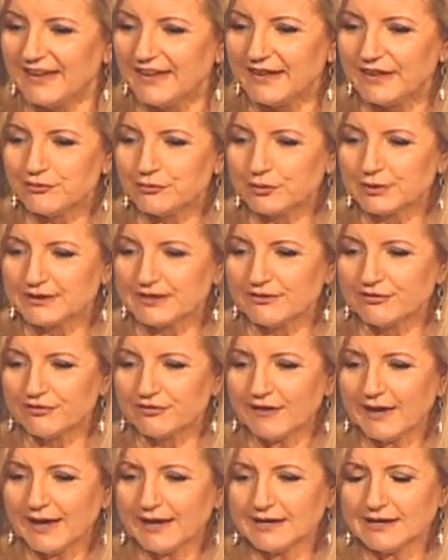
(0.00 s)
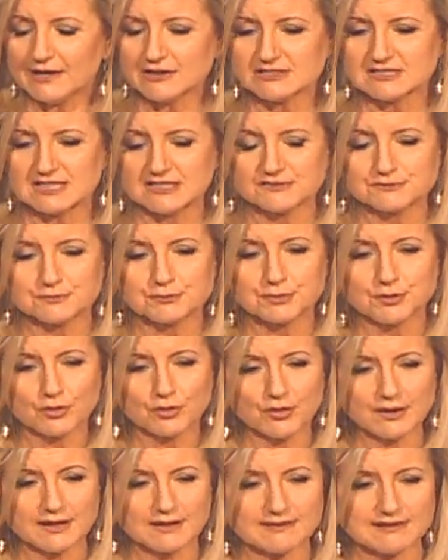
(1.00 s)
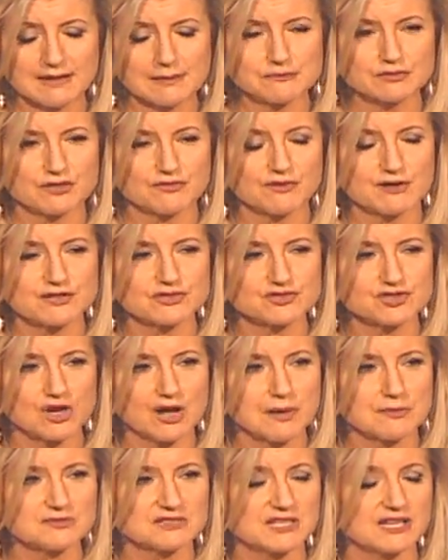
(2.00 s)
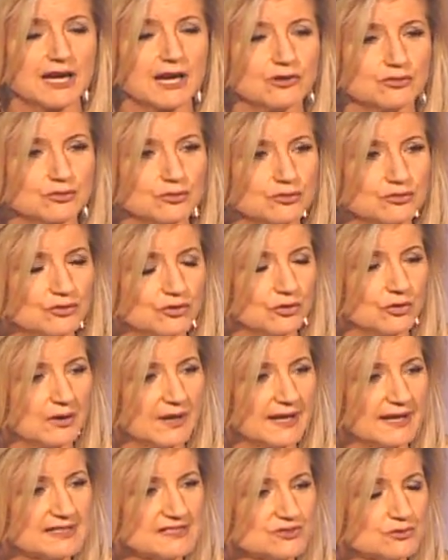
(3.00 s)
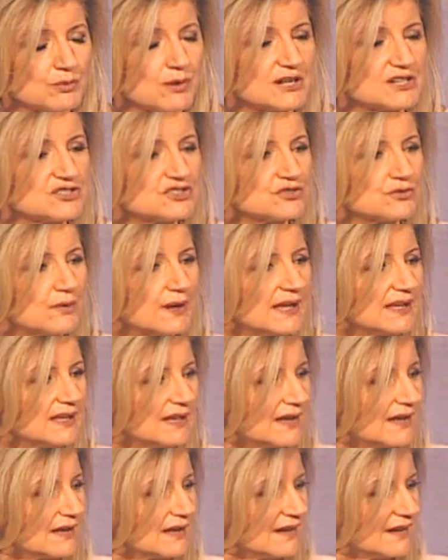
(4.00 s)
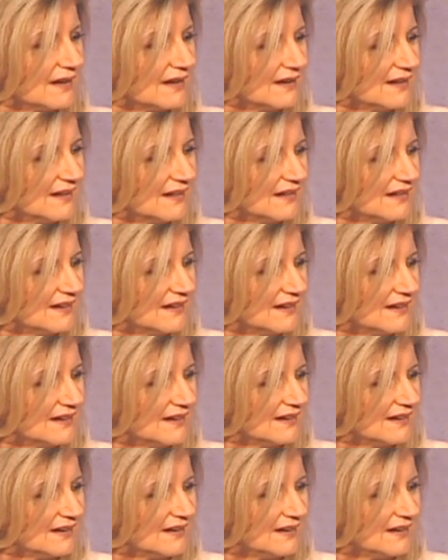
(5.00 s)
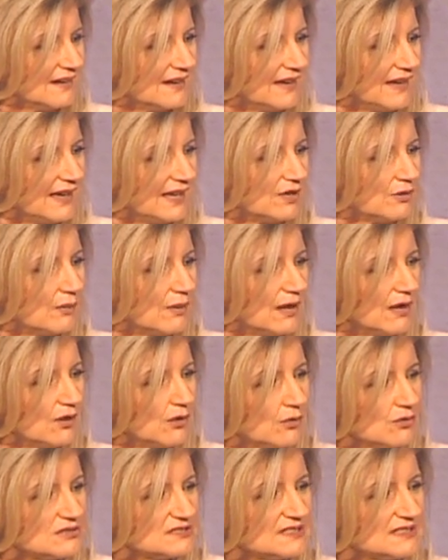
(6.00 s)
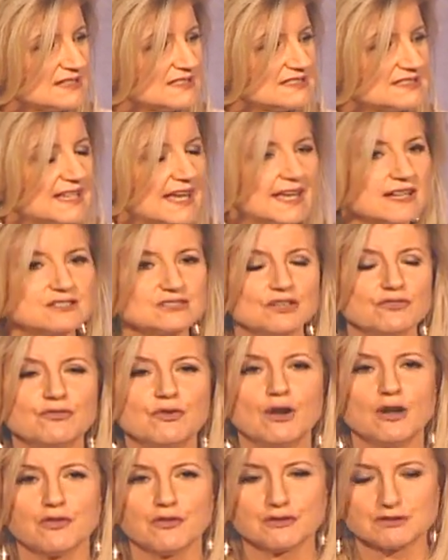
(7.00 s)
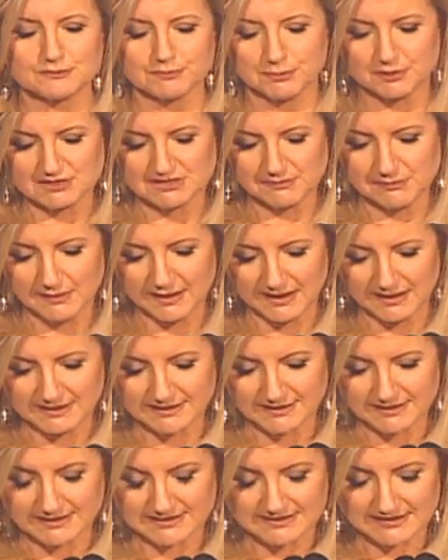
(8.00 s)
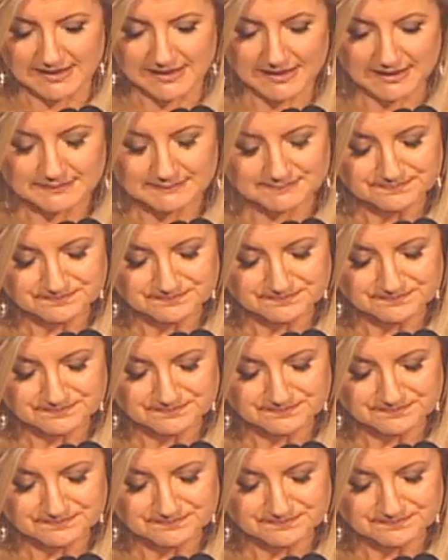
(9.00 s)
If we define ourselves purely in terms of our jobs and our to-do lists, we are shrinking, and we are losing sense of all those possibilities. And